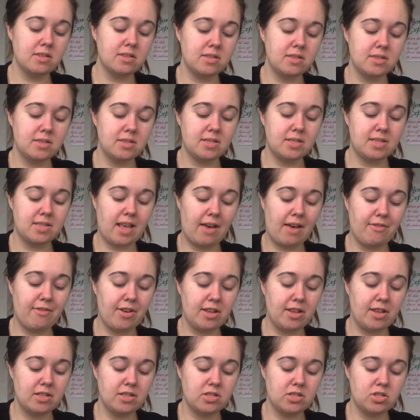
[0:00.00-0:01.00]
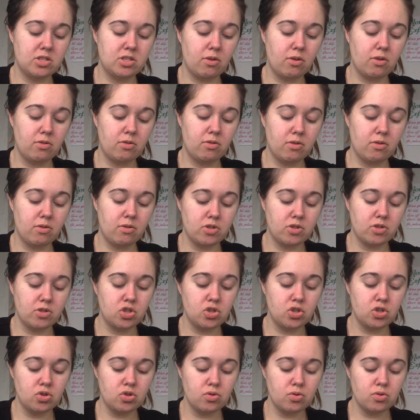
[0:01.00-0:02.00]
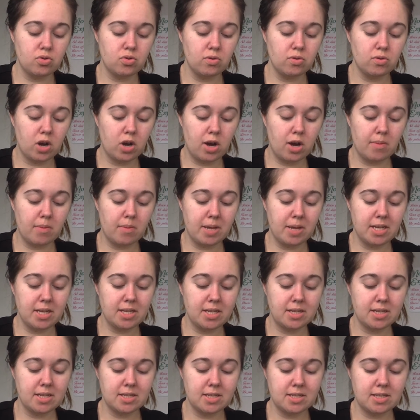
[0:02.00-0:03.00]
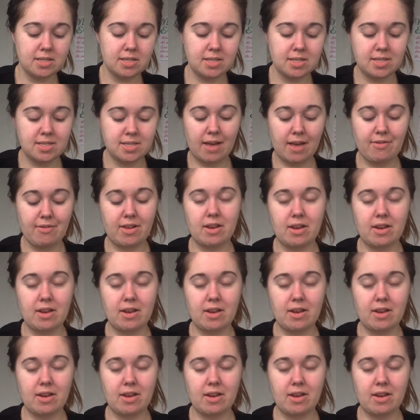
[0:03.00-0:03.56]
7. So 2, comma, 7.